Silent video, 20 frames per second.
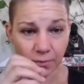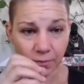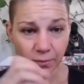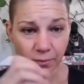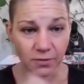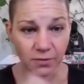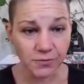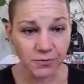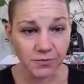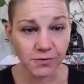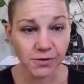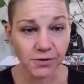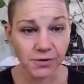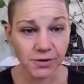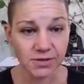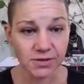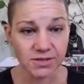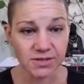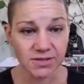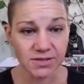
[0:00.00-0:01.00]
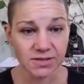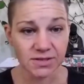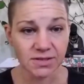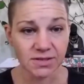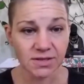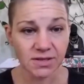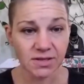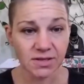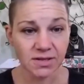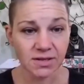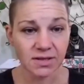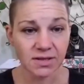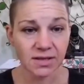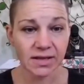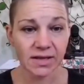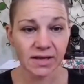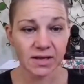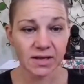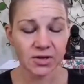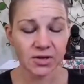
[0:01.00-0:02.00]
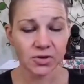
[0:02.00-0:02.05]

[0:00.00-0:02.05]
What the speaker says: But first, like,